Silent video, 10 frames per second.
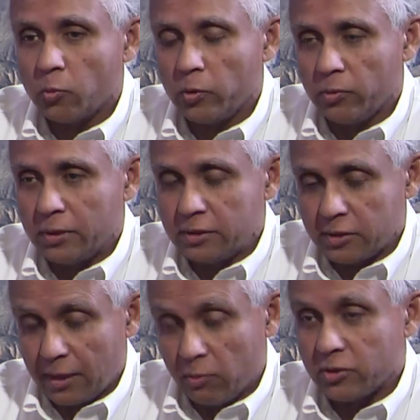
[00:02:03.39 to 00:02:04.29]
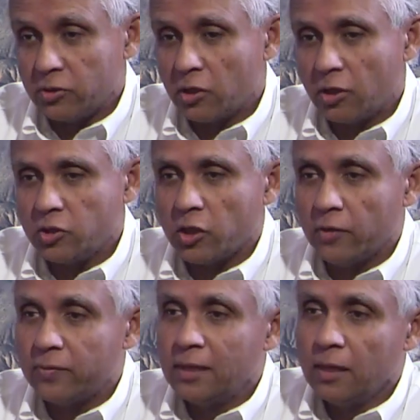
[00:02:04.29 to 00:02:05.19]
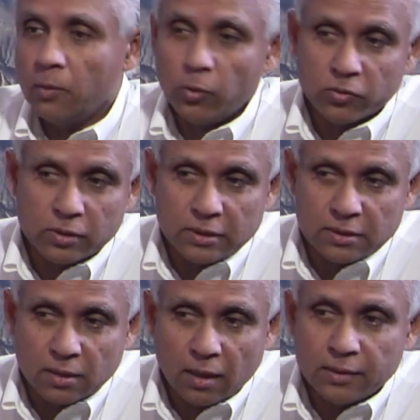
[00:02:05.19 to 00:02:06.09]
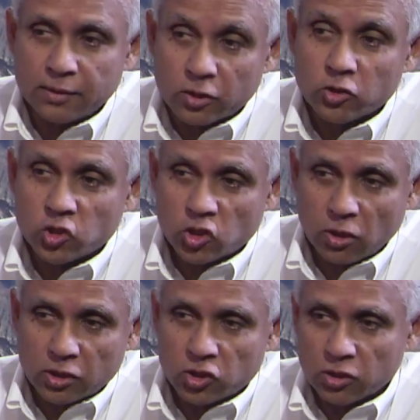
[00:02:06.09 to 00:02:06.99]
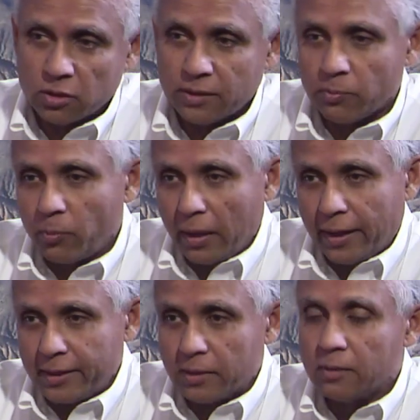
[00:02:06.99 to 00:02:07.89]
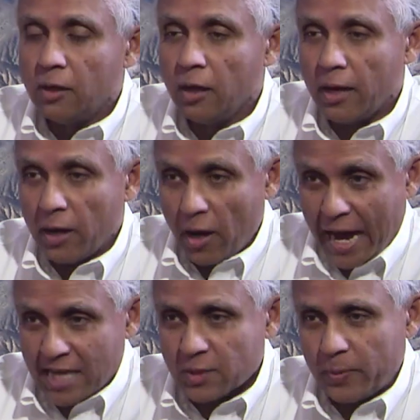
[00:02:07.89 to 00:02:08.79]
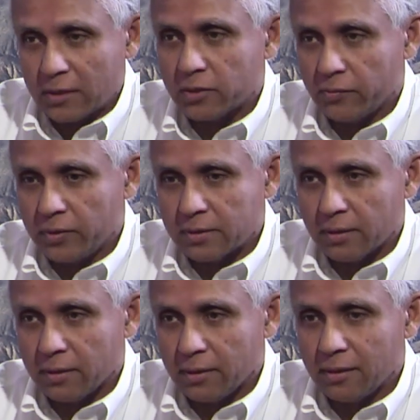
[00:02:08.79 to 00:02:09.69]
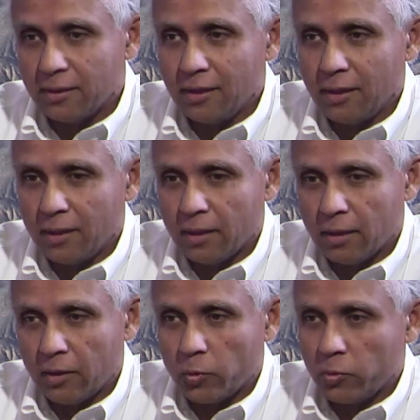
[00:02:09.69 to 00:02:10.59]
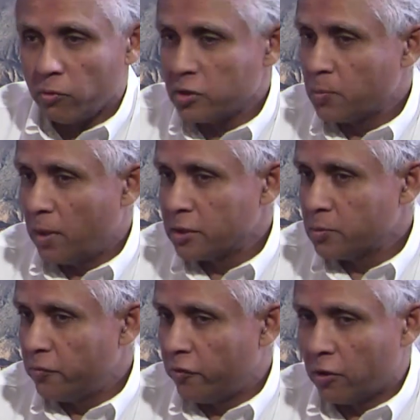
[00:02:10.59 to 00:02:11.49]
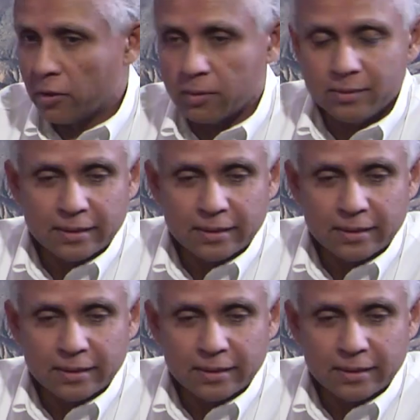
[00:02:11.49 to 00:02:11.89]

we were I was in charge of both the design and the construction and planning aspects of the city. Uh, we were responsible for